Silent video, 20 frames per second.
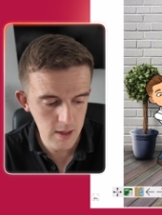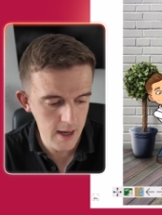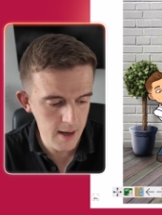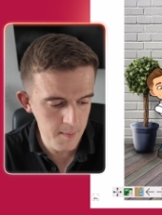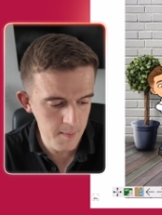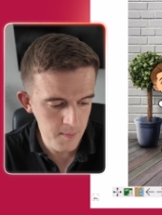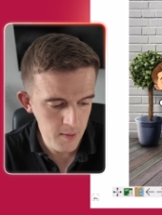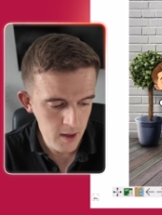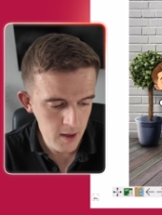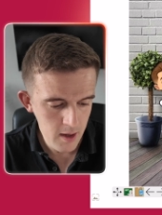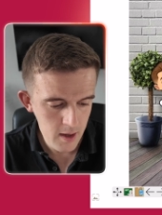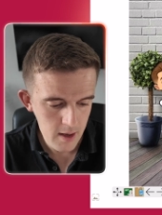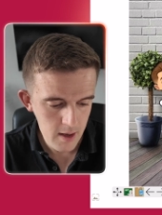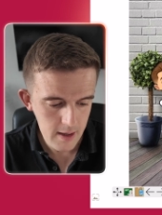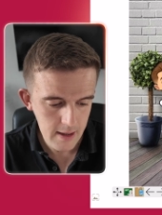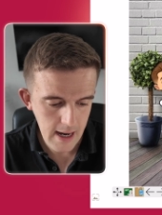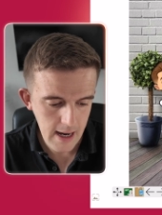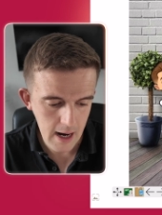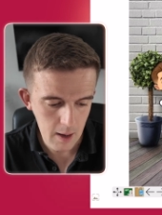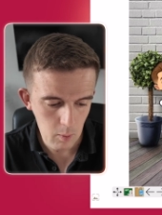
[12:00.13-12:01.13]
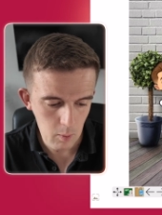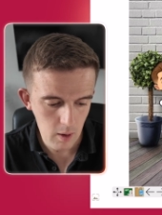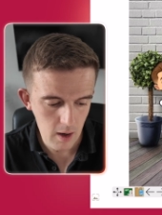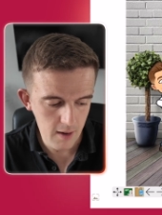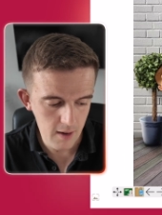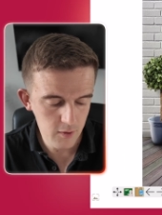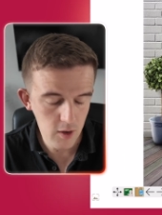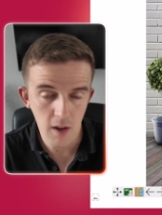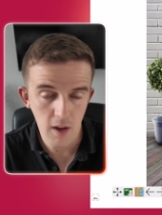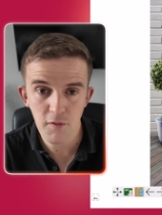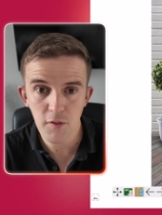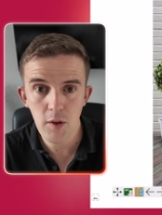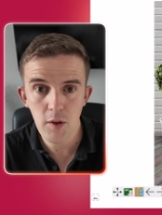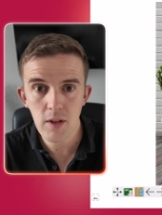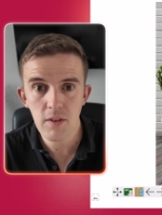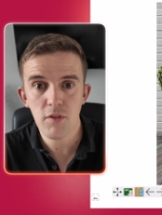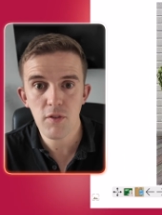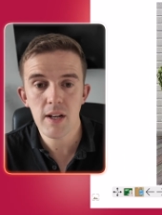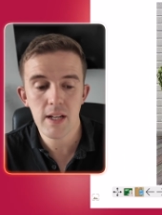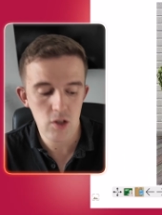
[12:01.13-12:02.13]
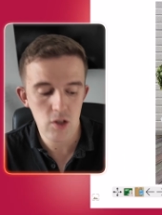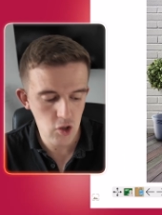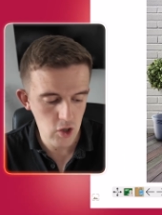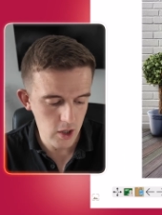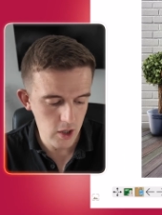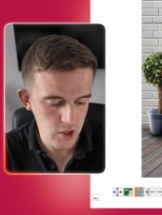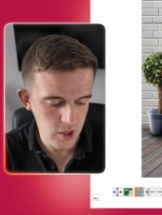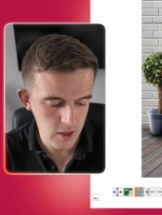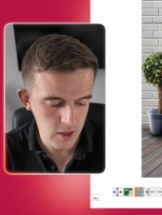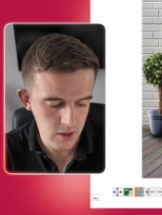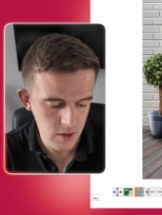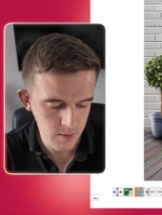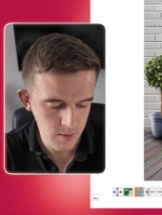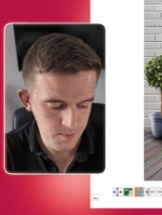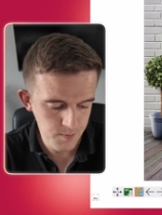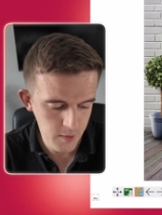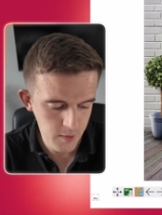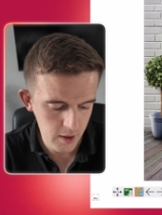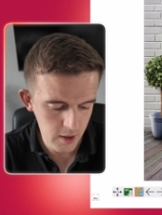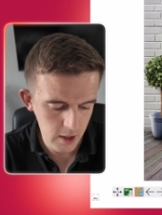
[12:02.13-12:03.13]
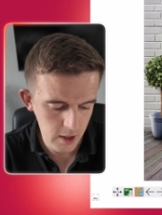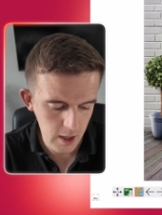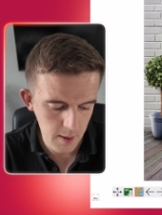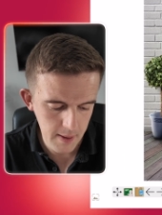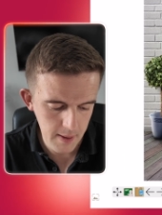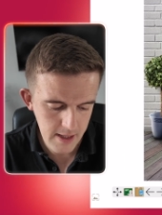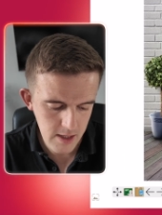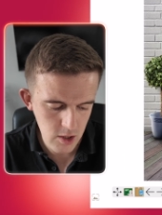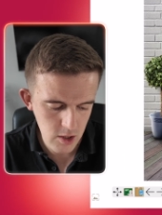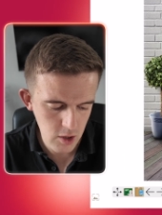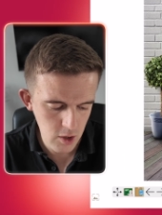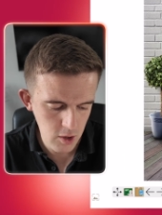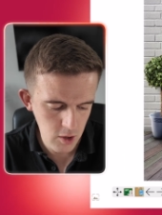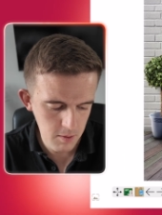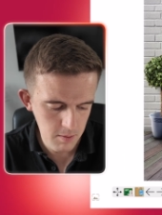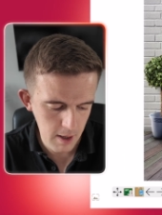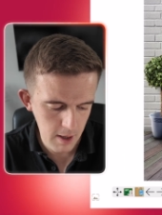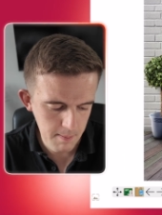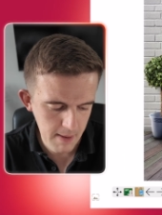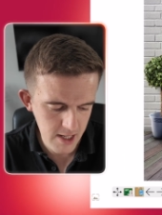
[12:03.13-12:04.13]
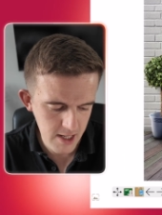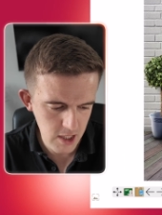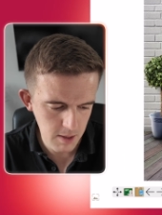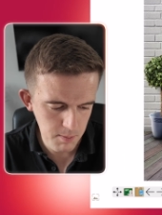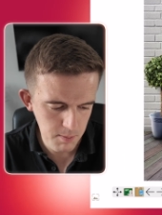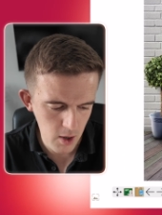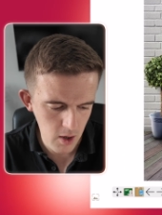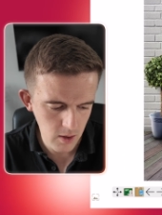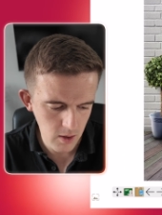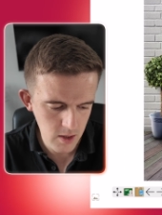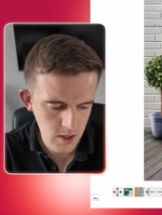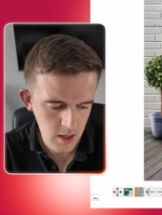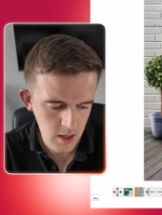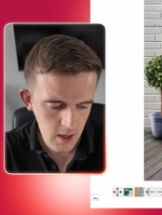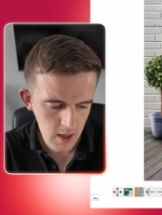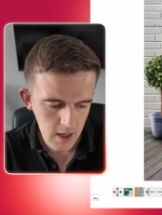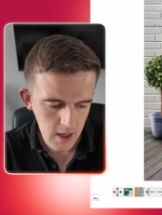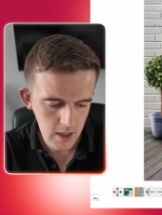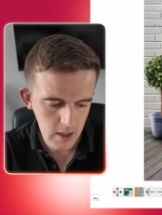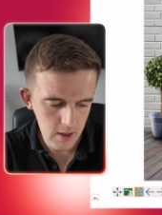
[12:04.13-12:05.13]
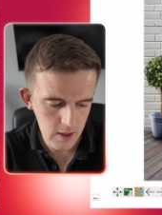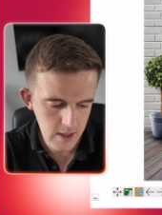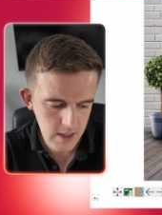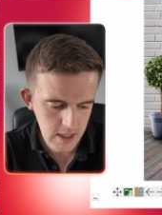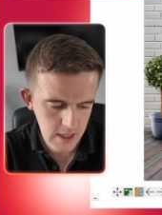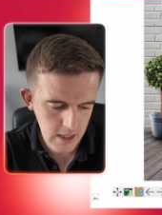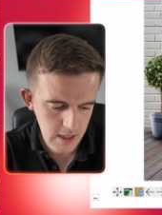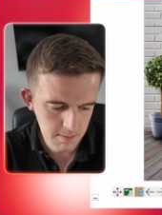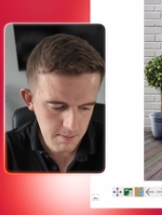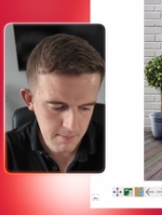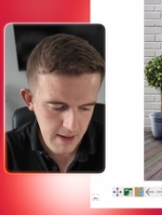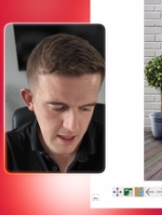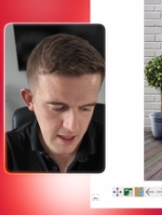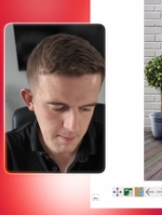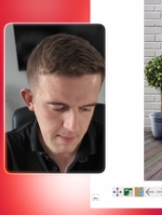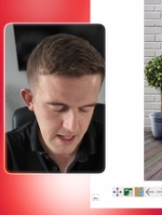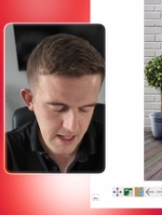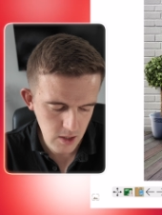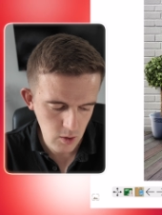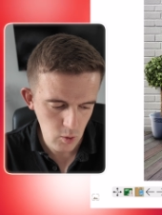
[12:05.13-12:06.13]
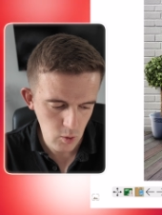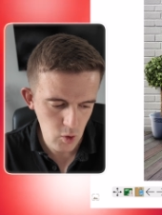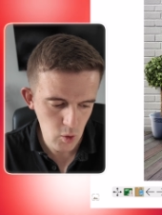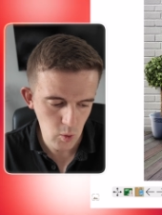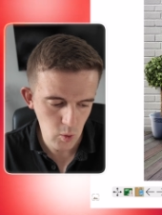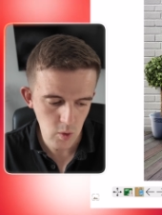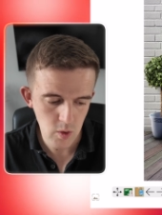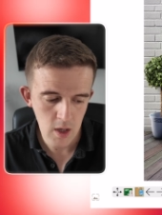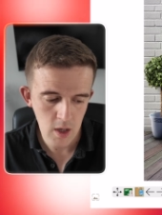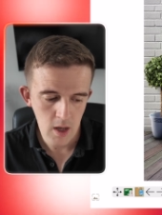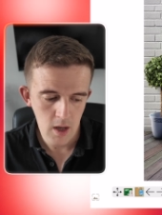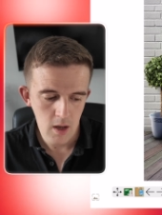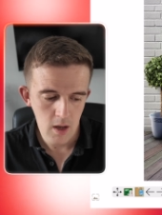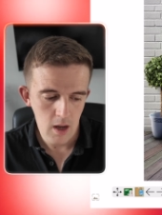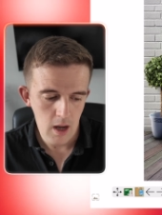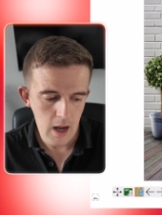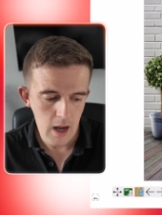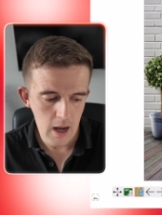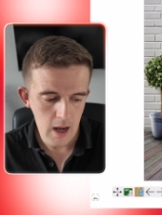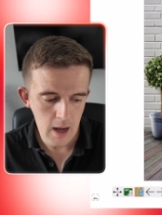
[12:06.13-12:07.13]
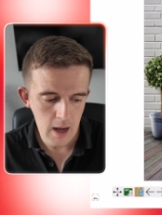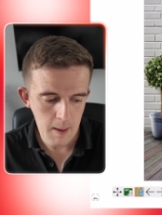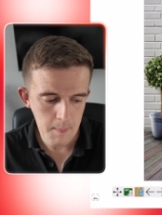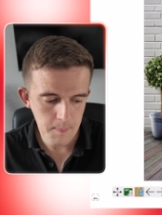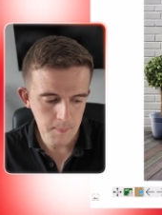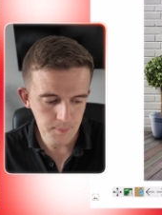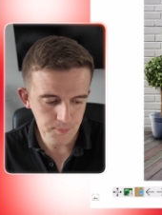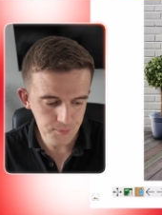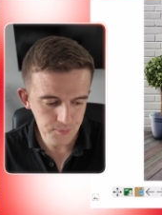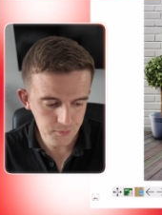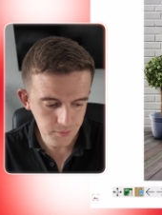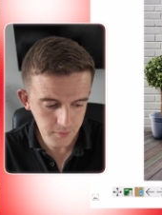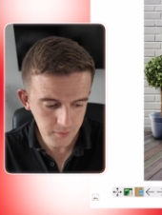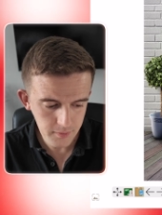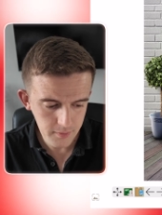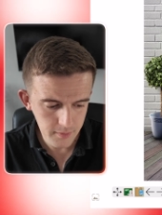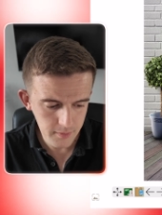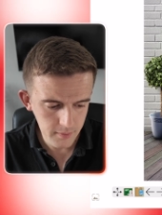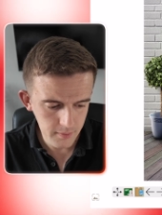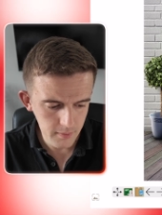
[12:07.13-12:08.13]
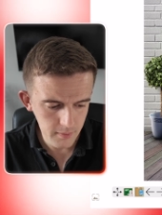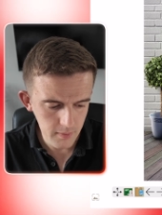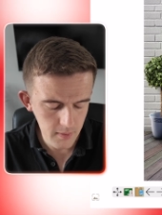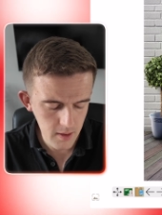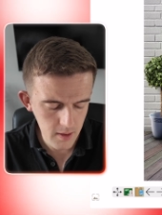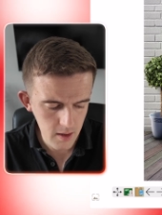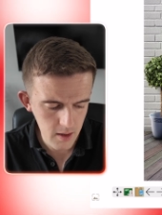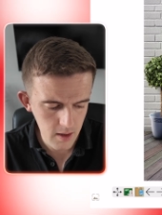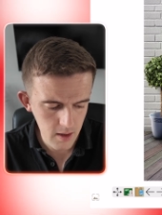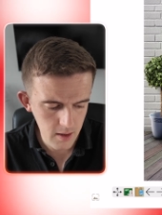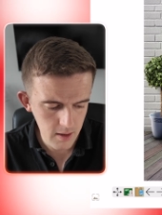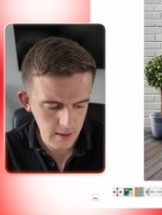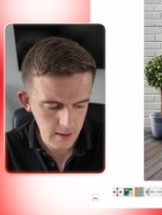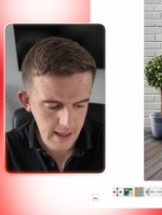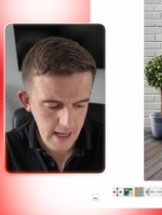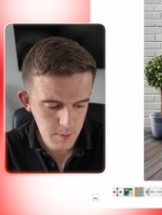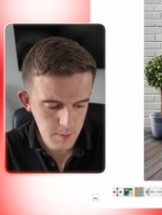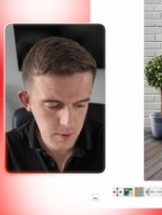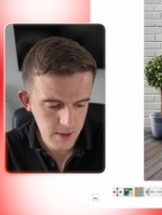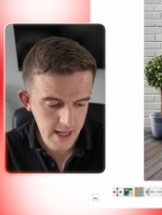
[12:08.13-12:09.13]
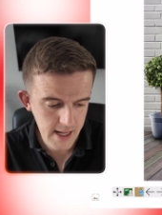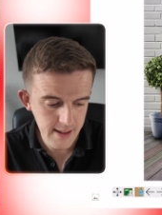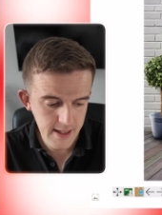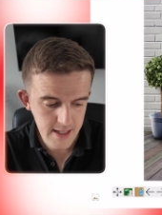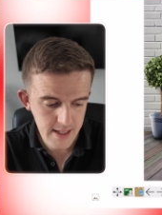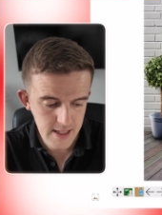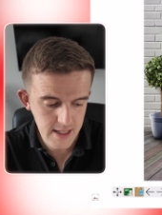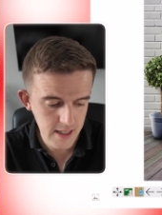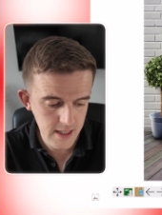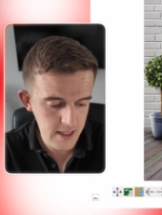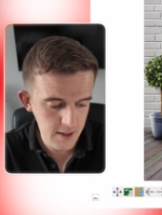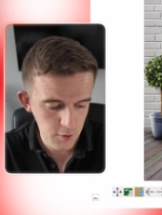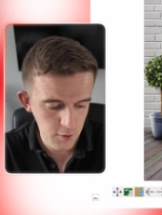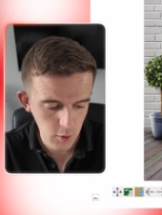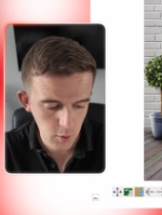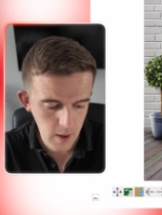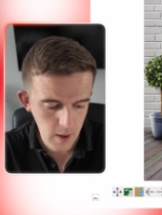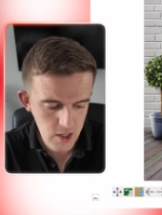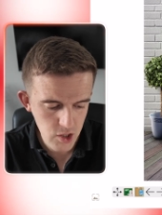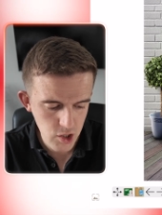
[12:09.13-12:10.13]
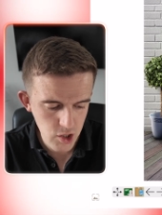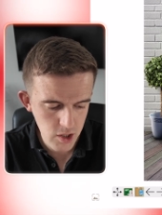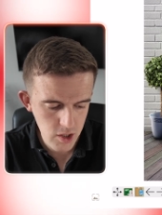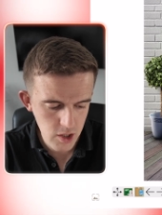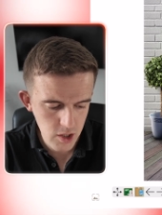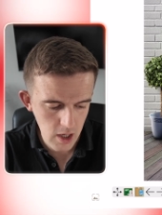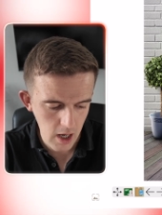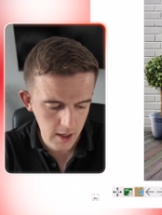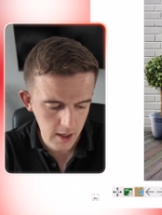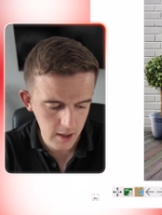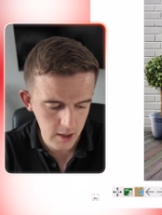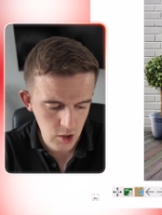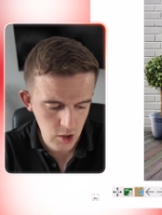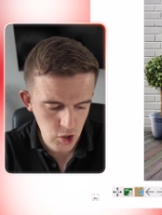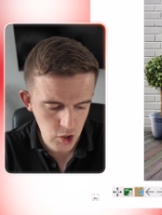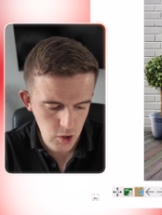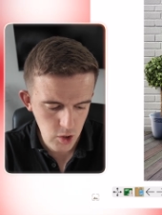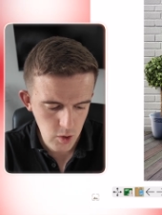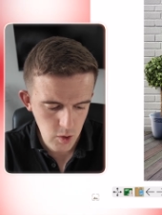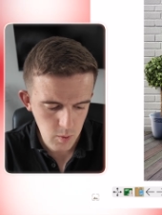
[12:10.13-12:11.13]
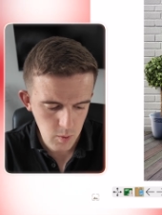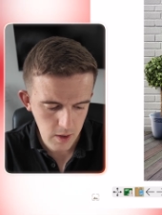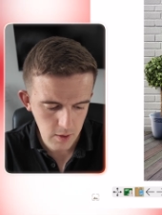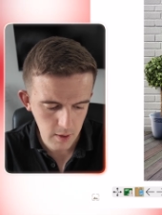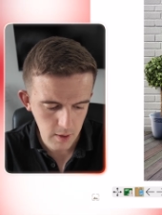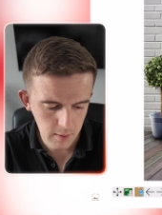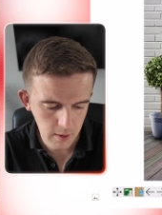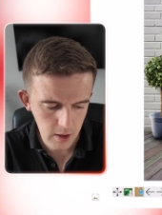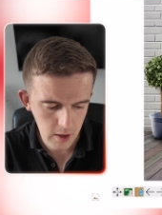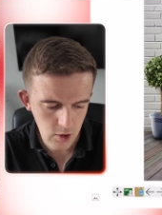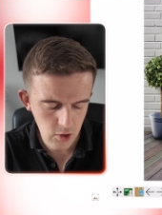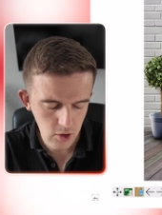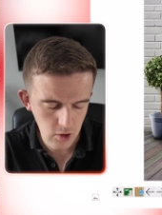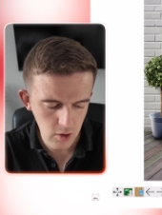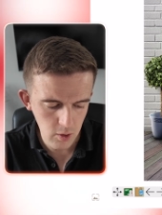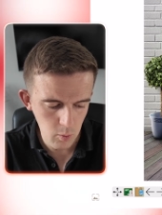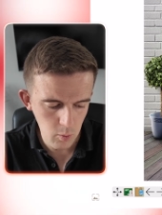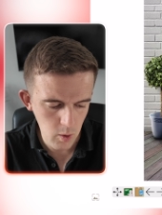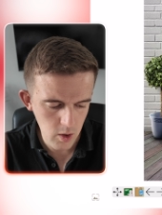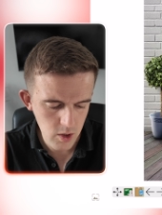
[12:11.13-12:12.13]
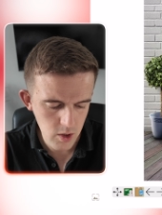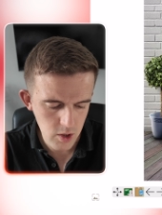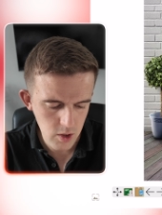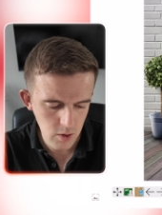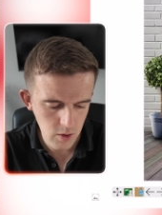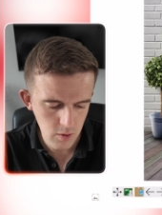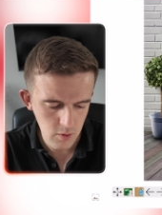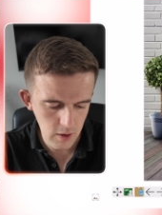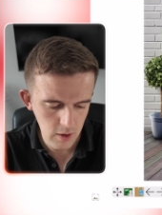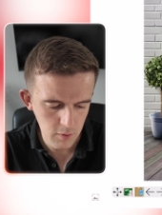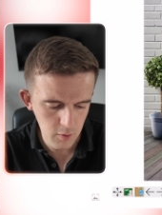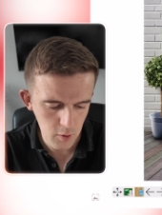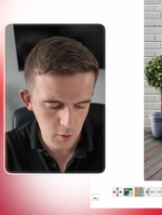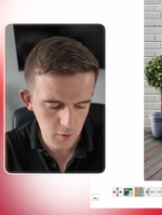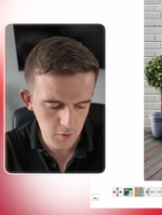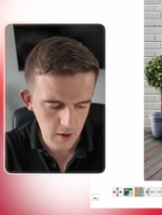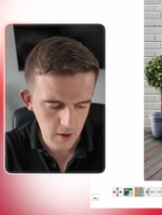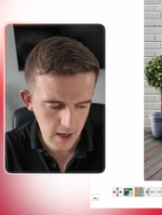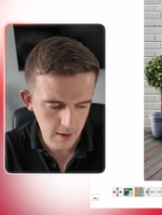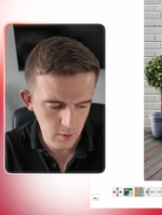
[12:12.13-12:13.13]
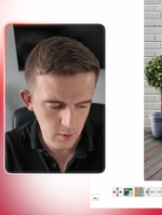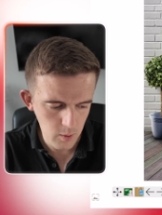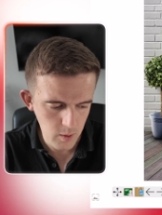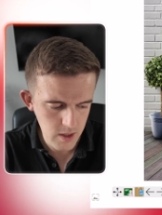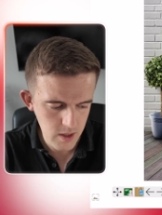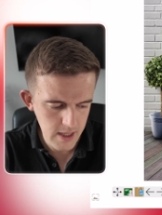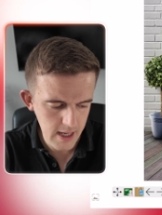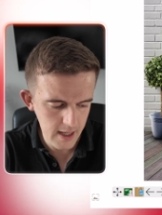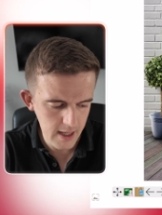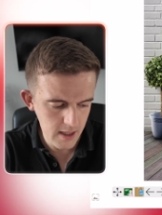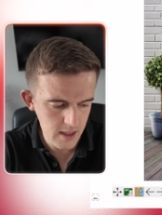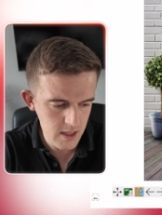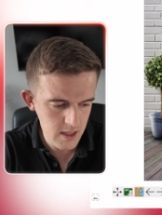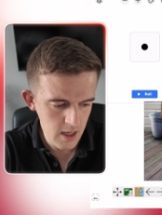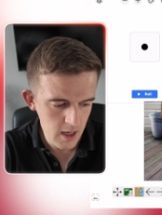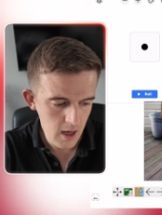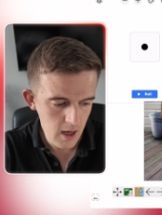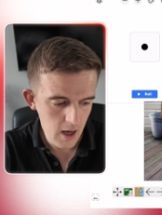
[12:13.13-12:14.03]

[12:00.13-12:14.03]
that. Now, I've got a few different instructions. I'm gonna go into my magic box and you can see some mathematical tools. Um, let's pretend there's six different questions. I'm gonna choose whether I'm gonna do one, two, three, four, five, or six.